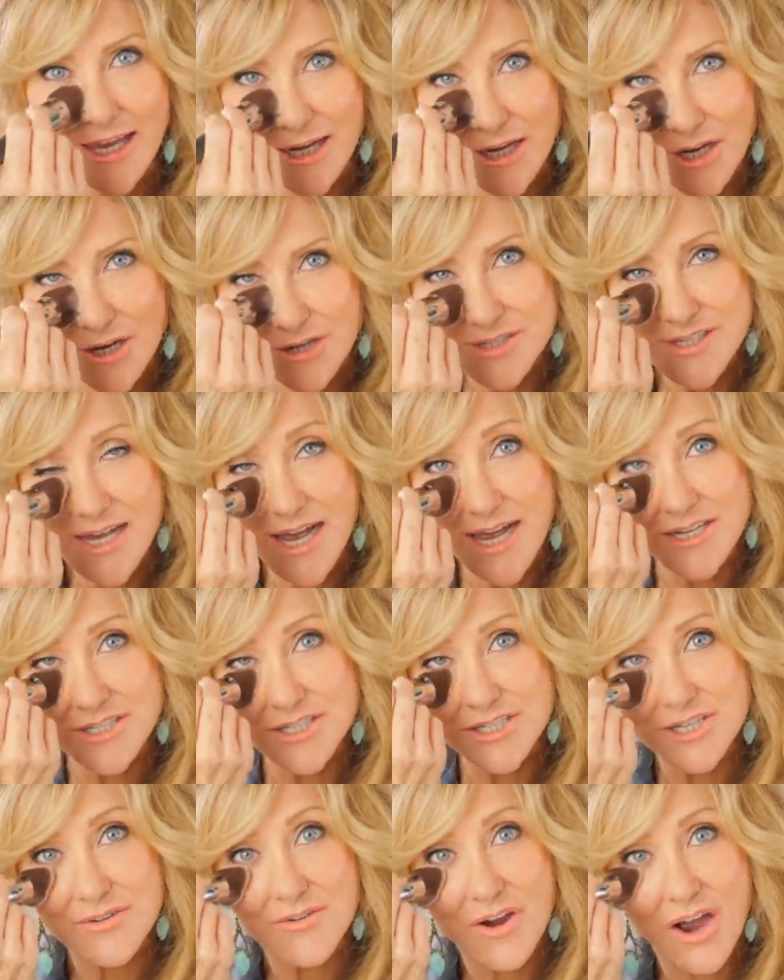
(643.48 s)
goes
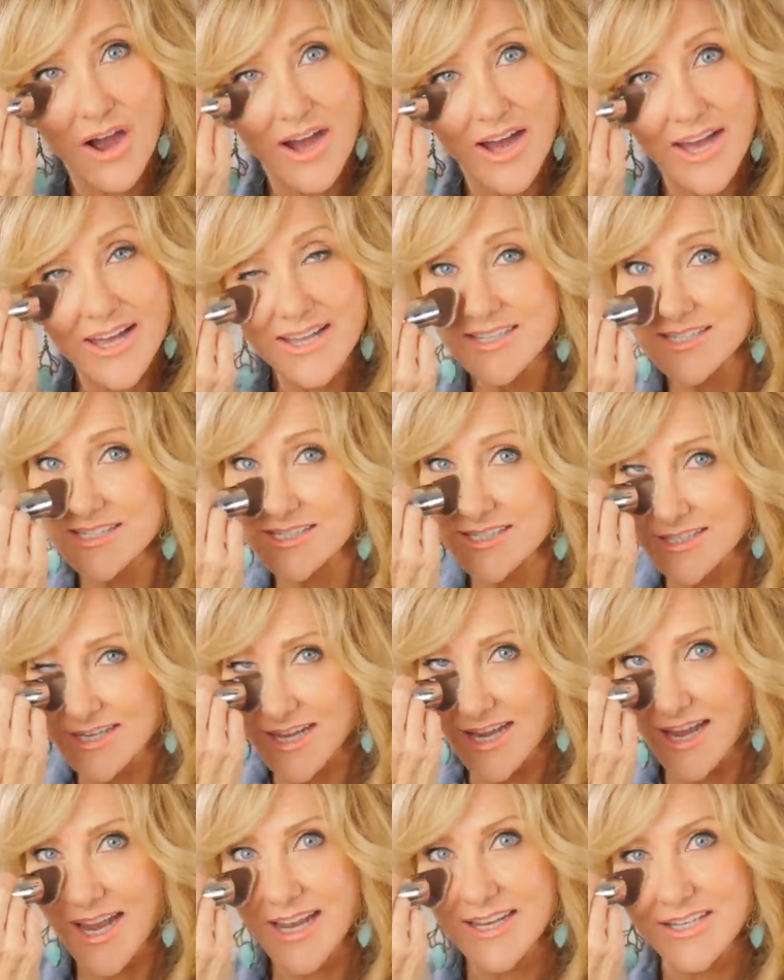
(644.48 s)
under your eyes,
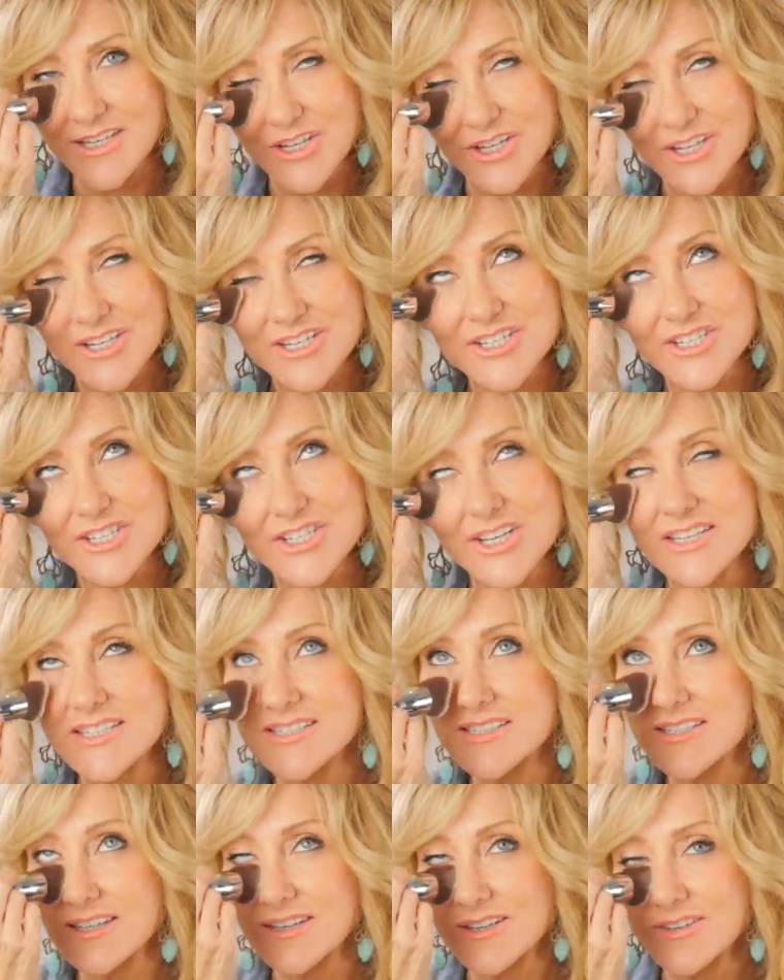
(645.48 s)
and you can
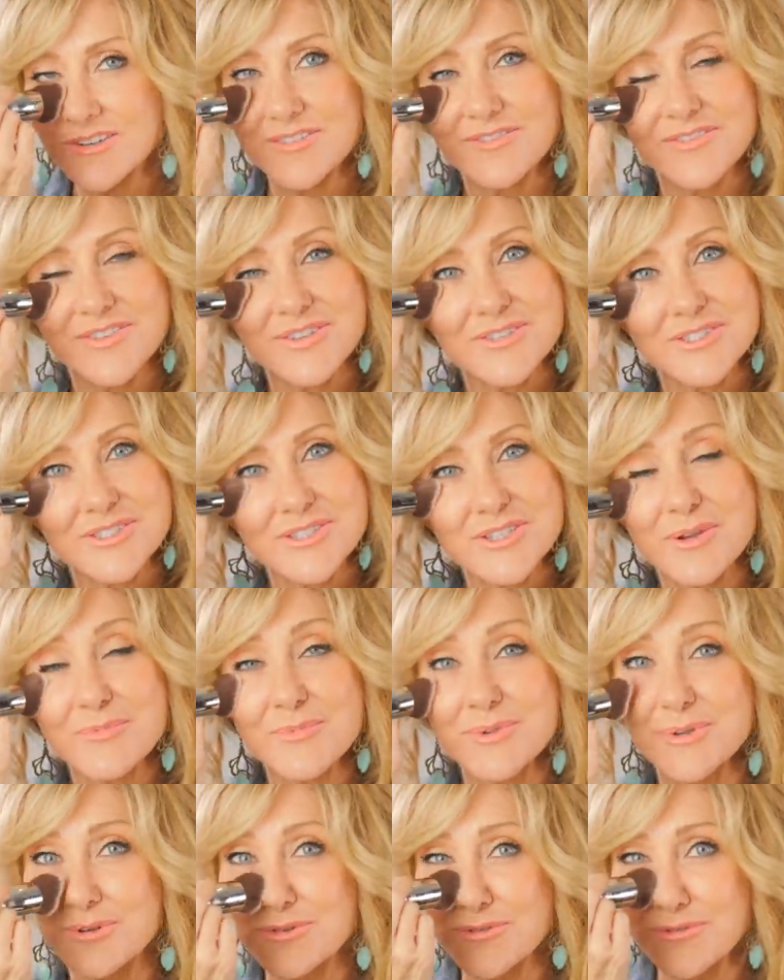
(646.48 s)
just, oh, it feels so
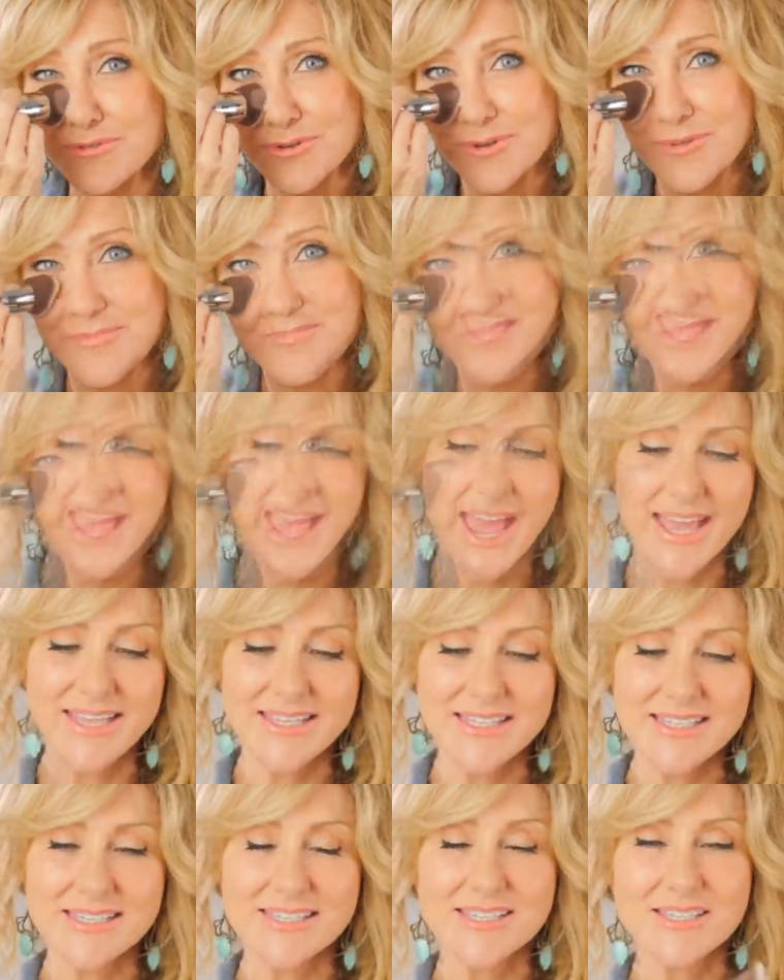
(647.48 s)
beautiful.
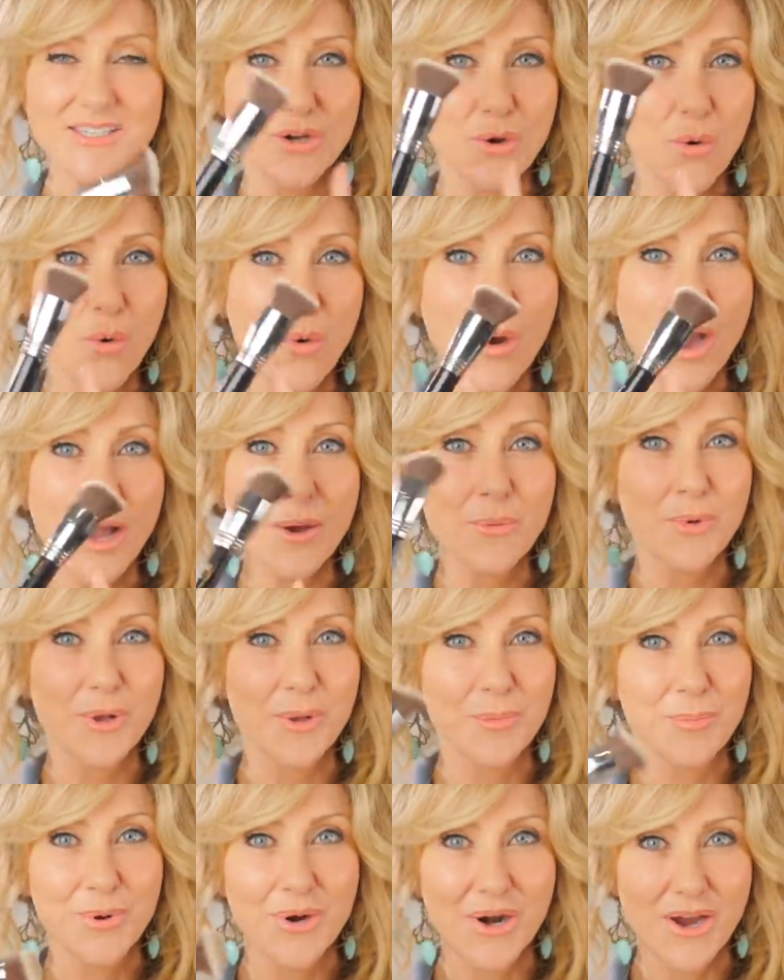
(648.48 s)
And this is quite
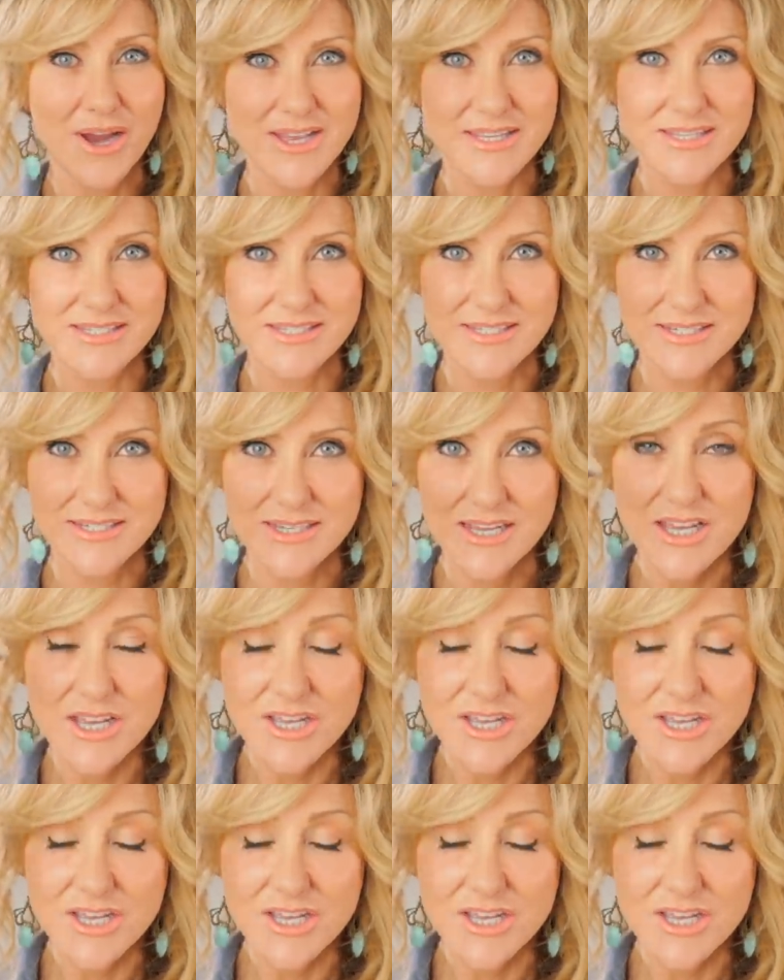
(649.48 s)
well priced.